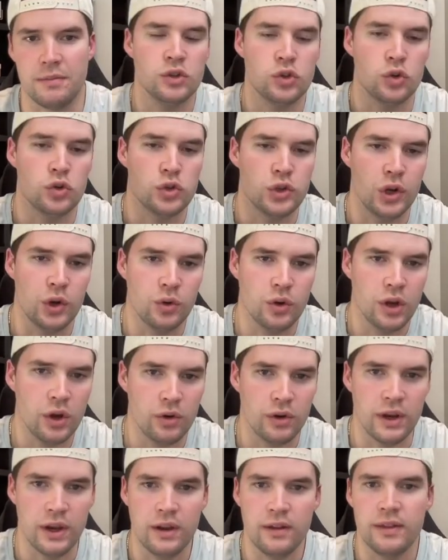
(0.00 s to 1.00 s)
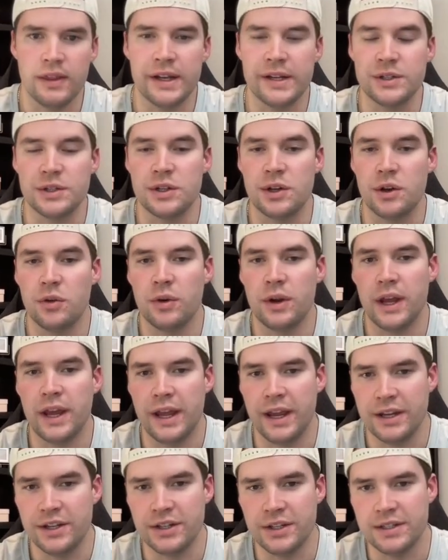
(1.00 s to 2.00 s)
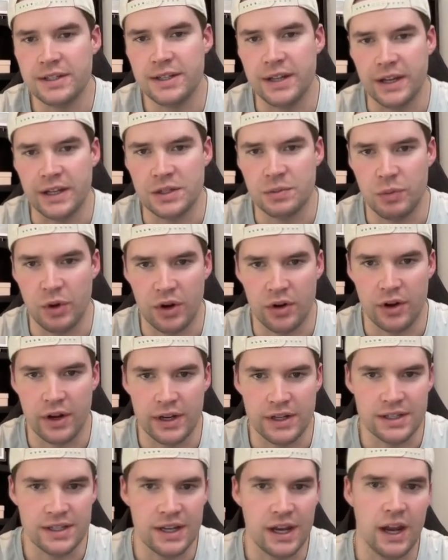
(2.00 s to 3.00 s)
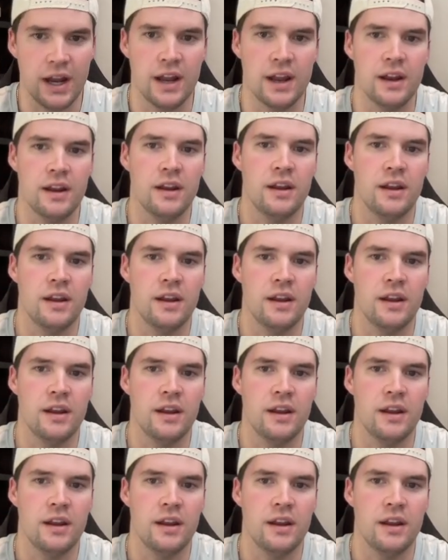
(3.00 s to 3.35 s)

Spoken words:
So there's no coding, there's no agency experience needed.